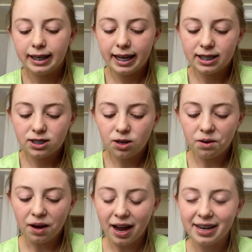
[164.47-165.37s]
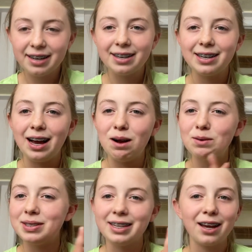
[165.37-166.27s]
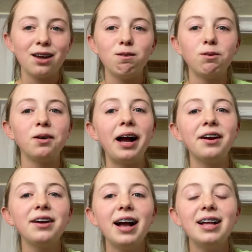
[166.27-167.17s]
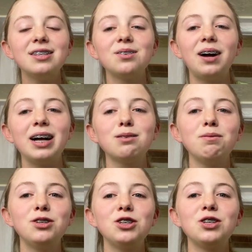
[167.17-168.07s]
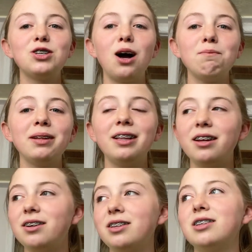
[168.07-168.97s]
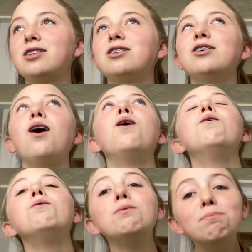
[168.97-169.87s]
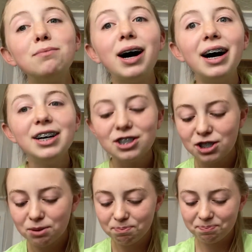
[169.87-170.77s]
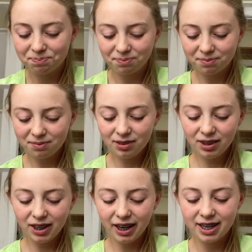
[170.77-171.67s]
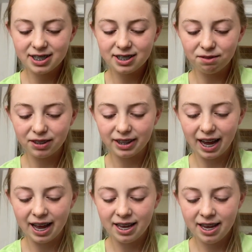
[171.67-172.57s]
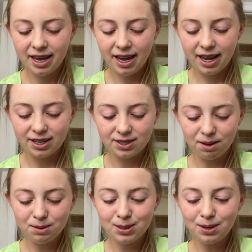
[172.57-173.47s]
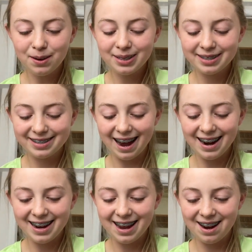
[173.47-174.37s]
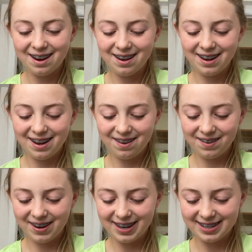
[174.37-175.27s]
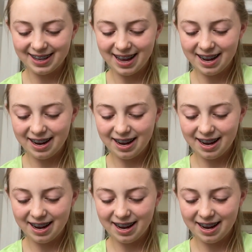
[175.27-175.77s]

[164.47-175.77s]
And so I wasn't that good of a rider yet. And so Aspen just taught me literally so much and stuff like that. And so I was so excited. Where is that?